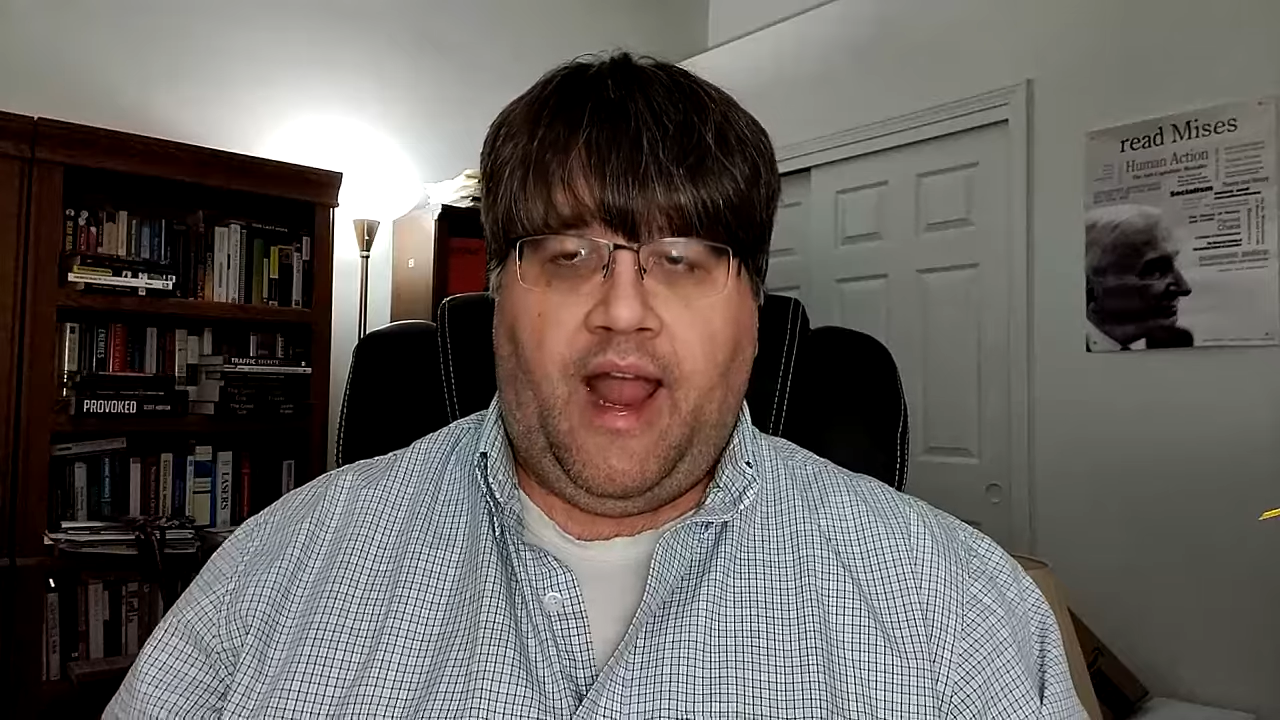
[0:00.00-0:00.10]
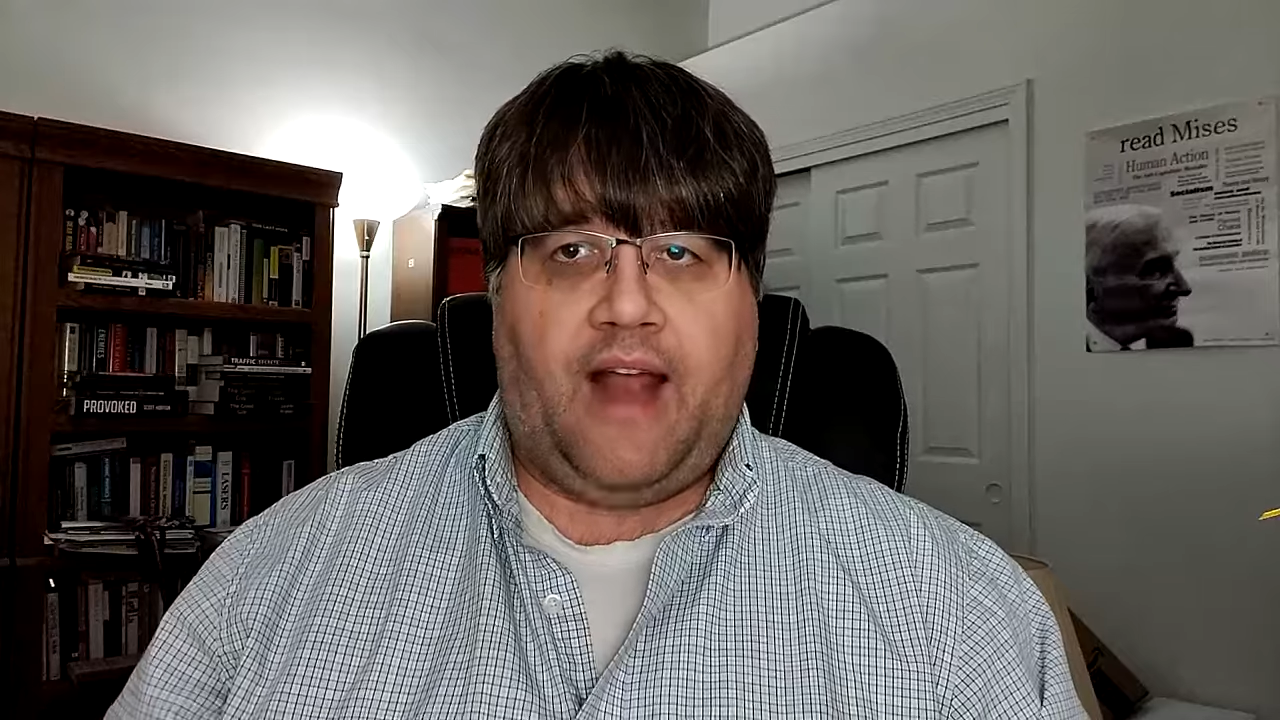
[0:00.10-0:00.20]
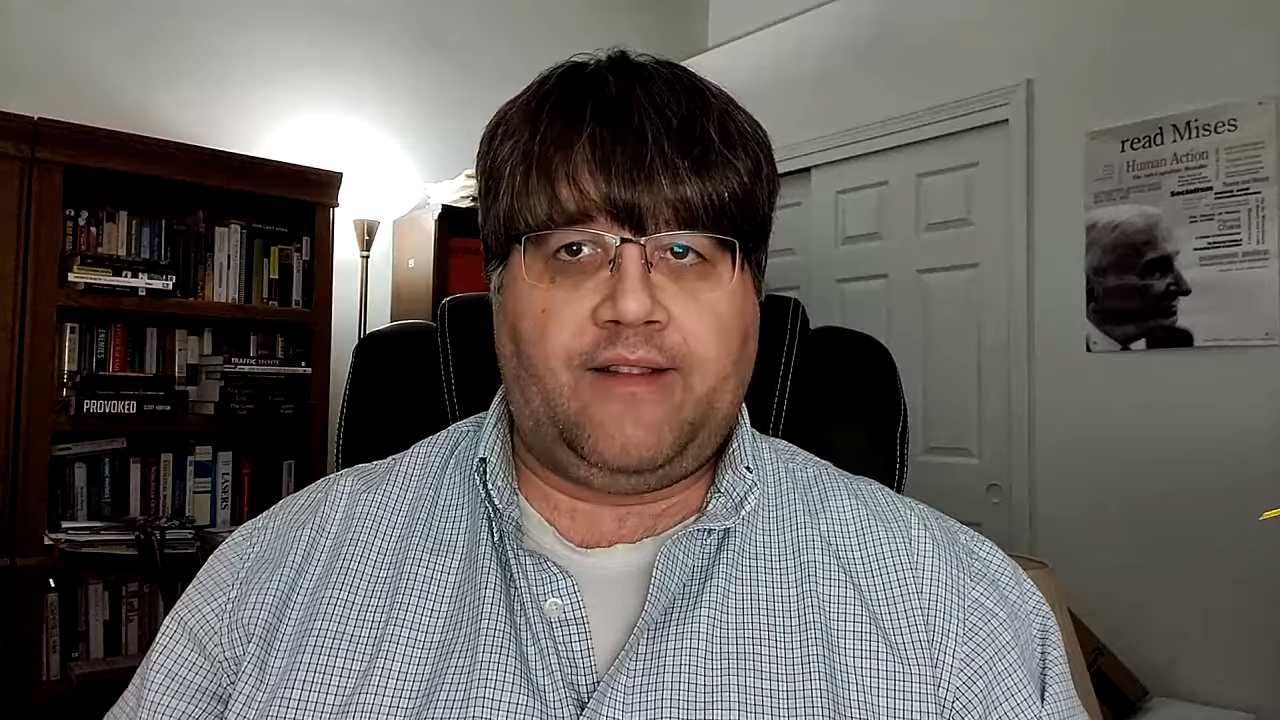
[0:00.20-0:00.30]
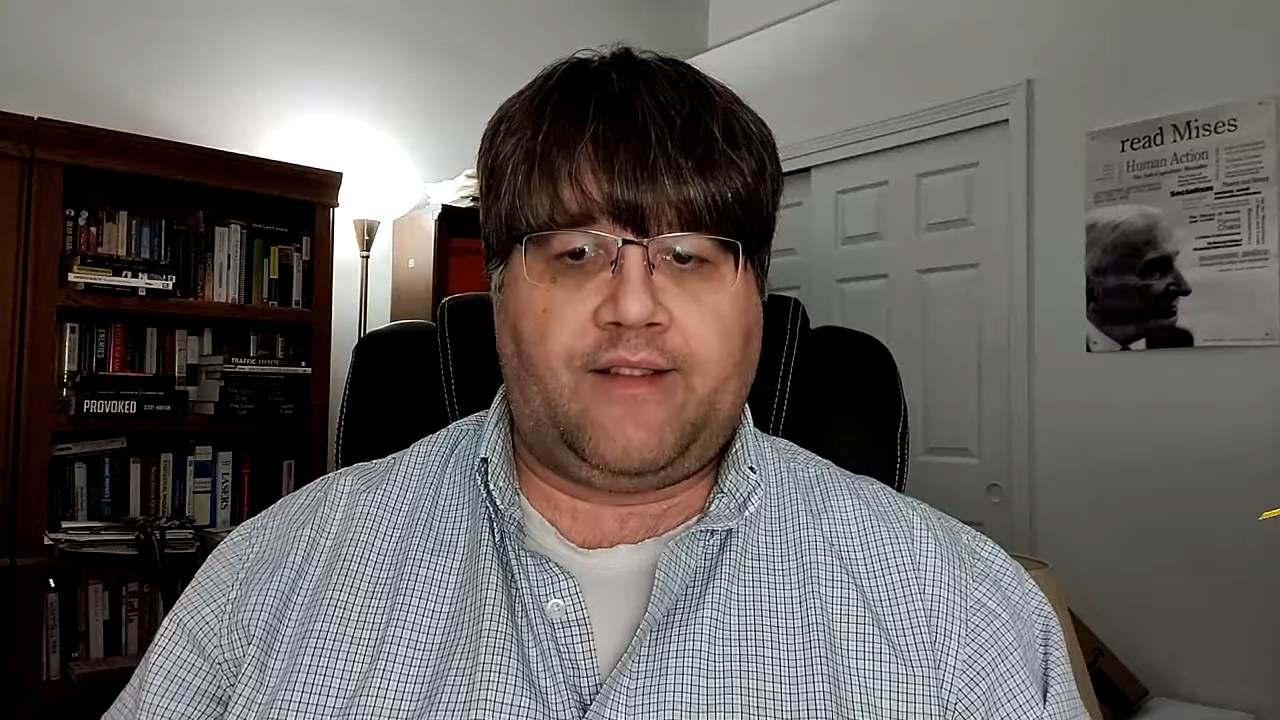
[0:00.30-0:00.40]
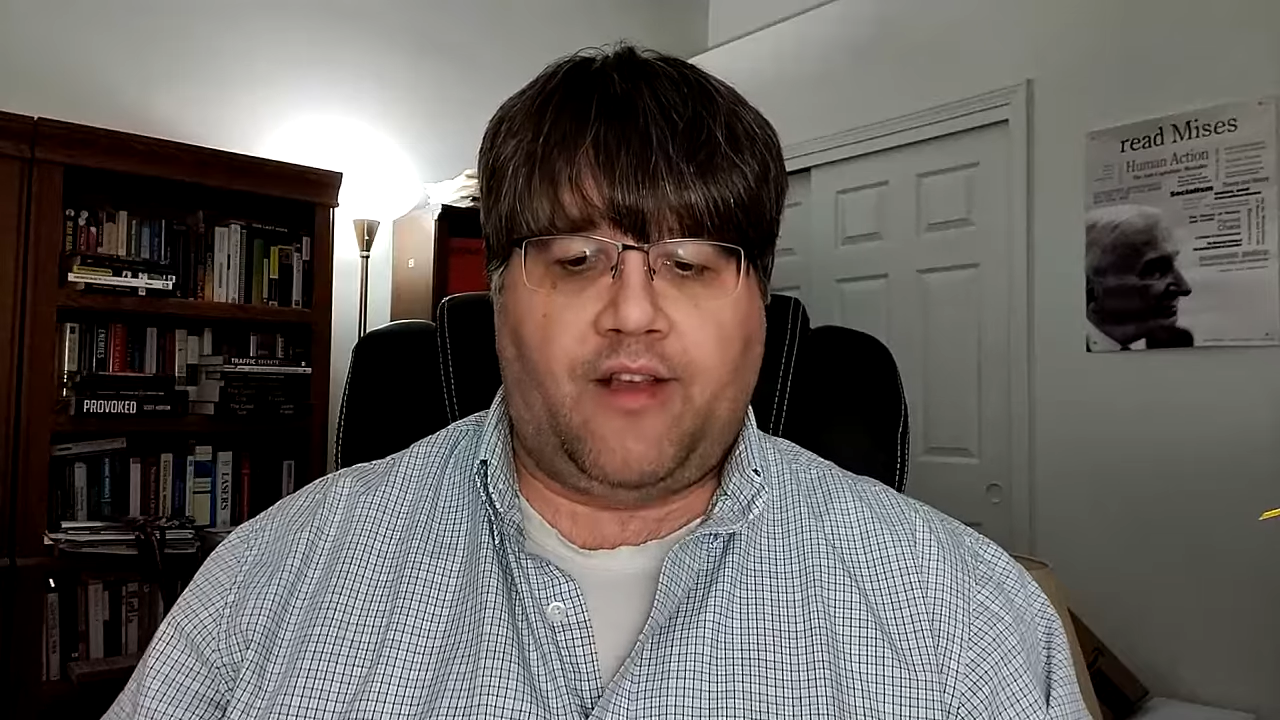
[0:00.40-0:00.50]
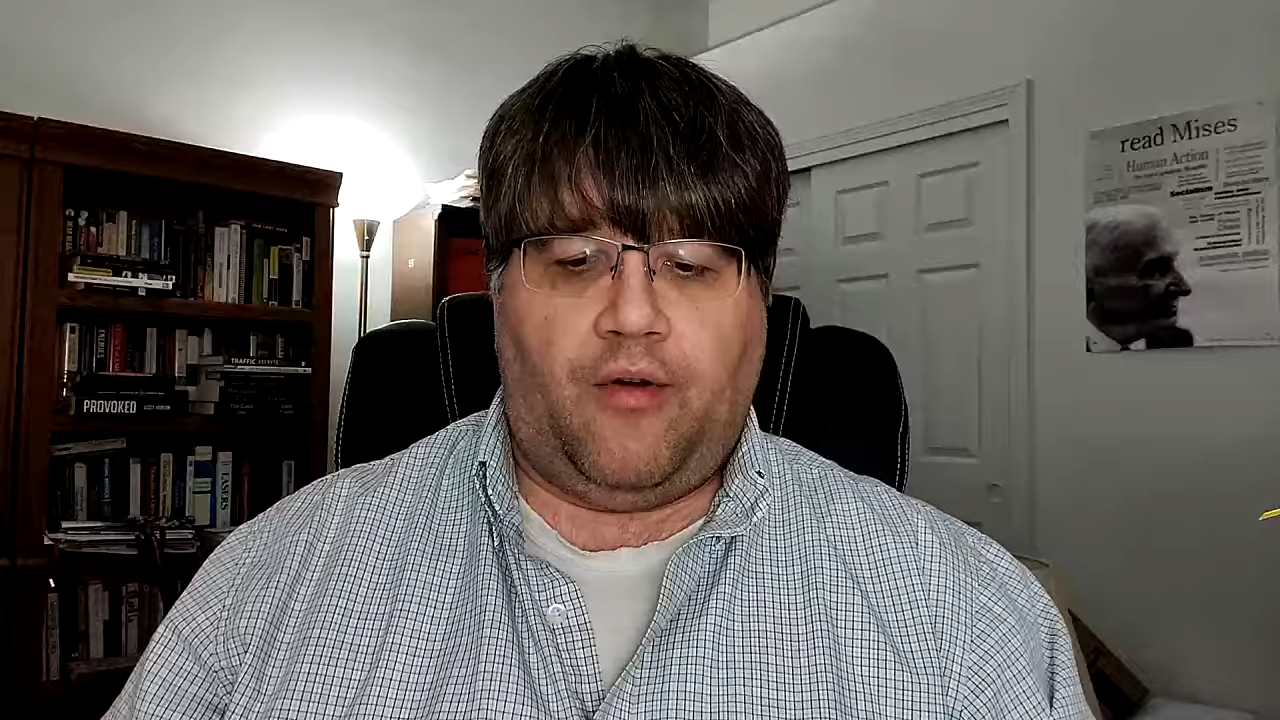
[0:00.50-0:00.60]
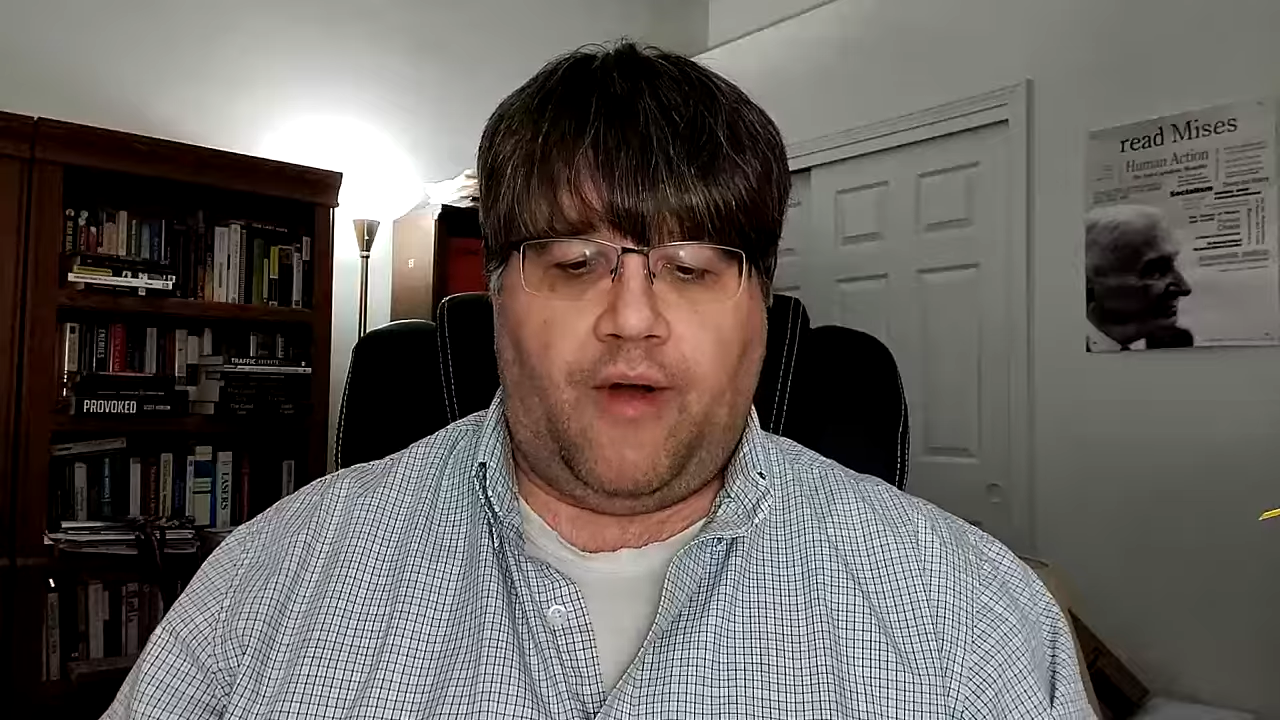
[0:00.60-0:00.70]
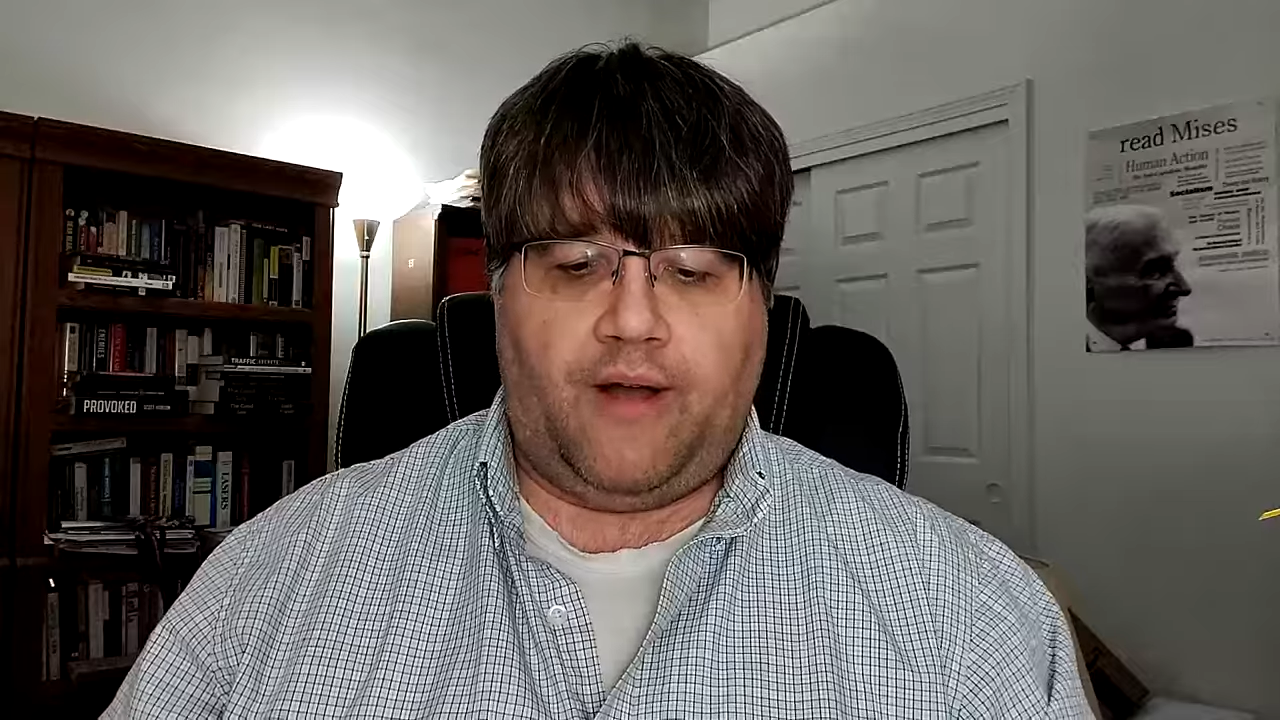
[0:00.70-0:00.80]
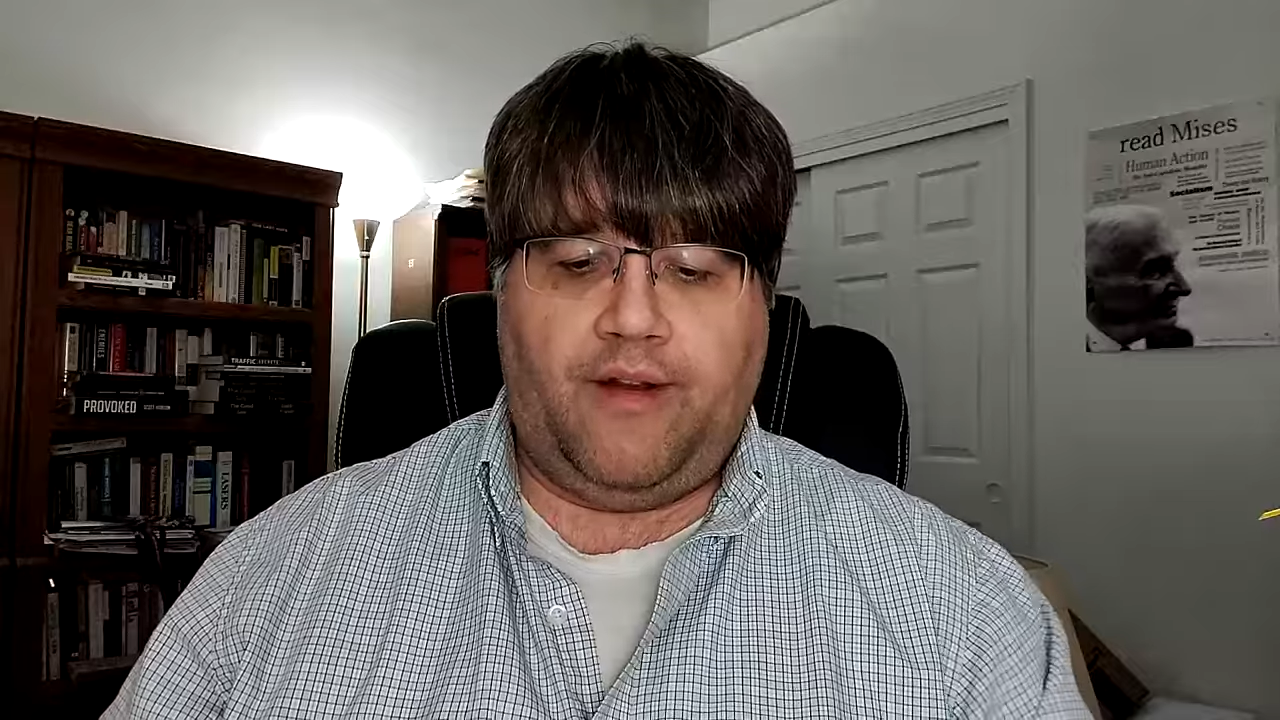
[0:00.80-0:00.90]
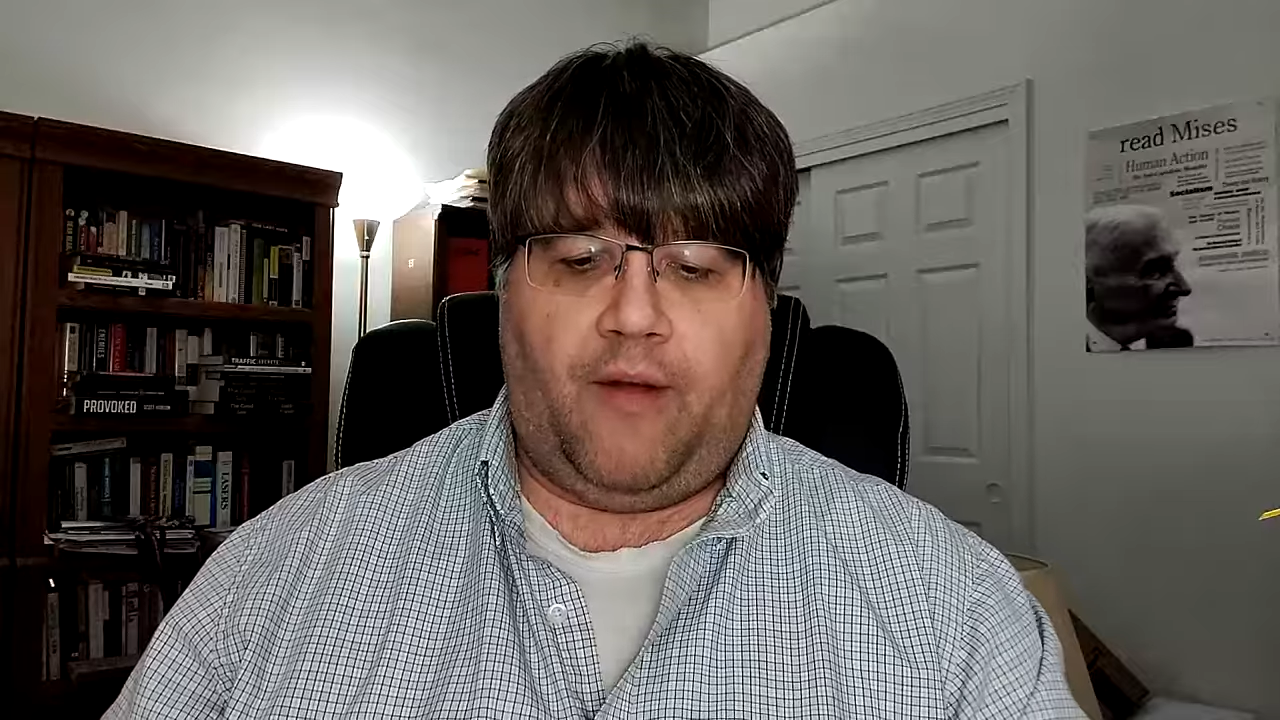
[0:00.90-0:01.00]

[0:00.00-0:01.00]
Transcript: And so,